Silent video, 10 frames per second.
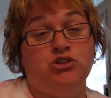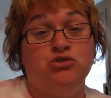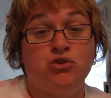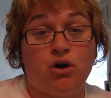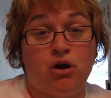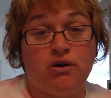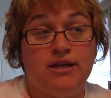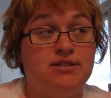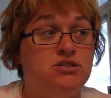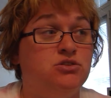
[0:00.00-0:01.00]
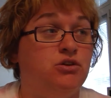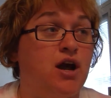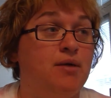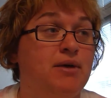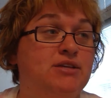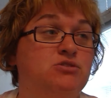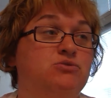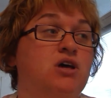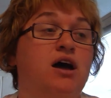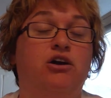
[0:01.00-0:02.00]
Draw and describe
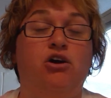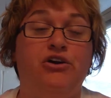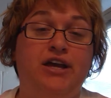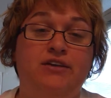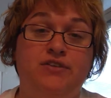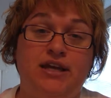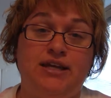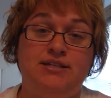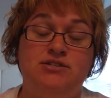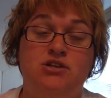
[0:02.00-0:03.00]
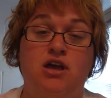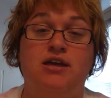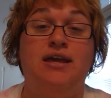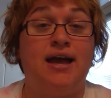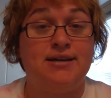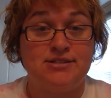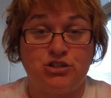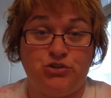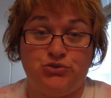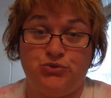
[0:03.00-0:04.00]
Maslow's hierarchy of needs. Yes,
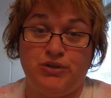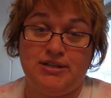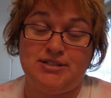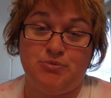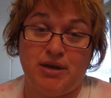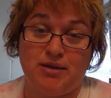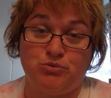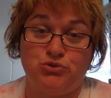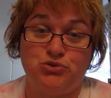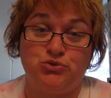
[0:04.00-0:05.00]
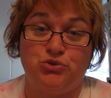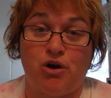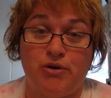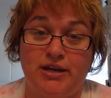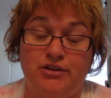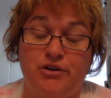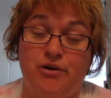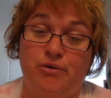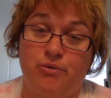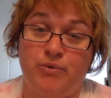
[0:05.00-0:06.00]
you do need to be able to draw it and
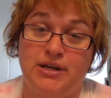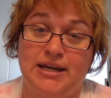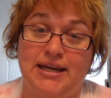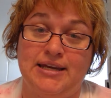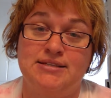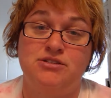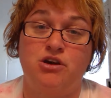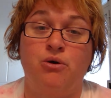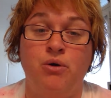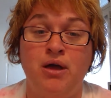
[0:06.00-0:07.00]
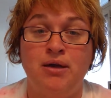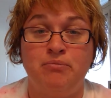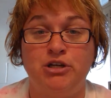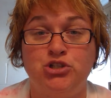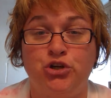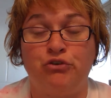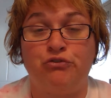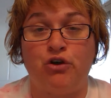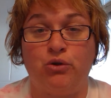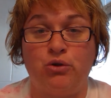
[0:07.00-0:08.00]
know what it is. So make sure you
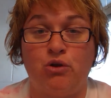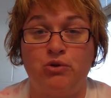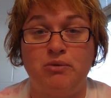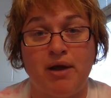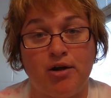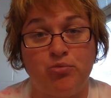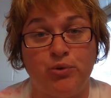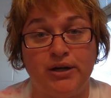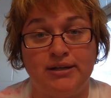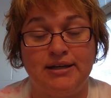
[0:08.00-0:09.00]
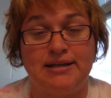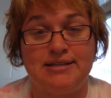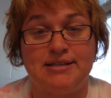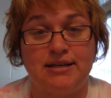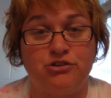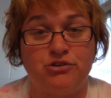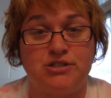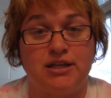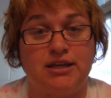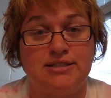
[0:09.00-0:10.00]
follow along on the PowerPoint. There
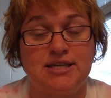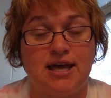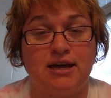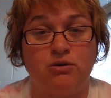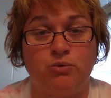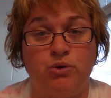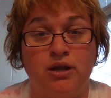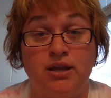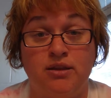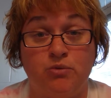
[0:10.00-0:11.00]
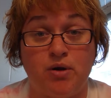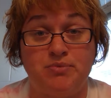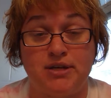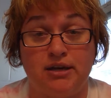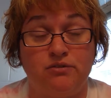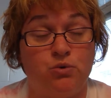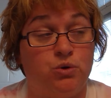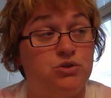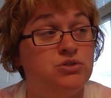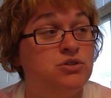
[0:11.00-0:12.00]
is a link to that on the website, of
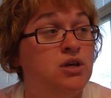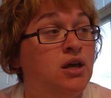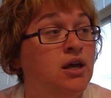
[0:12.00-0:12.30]
course.